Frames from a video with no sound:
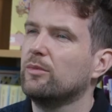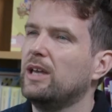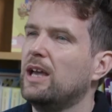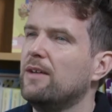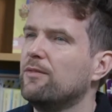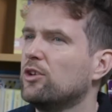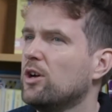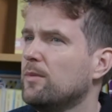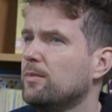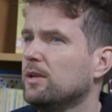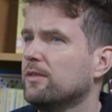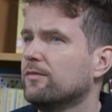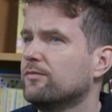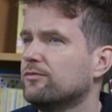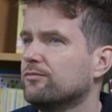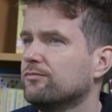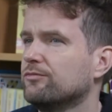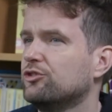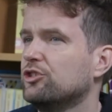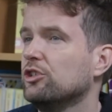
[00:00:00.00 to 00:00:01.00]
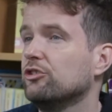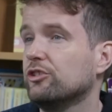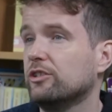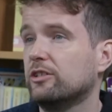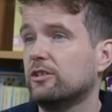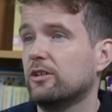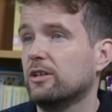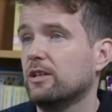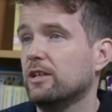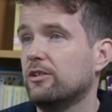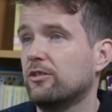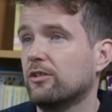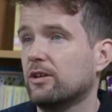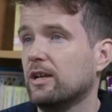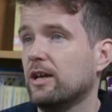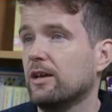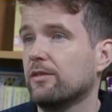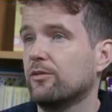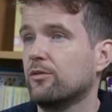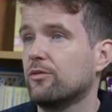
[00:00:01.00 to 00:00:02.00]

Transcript: we have a couple of children in our class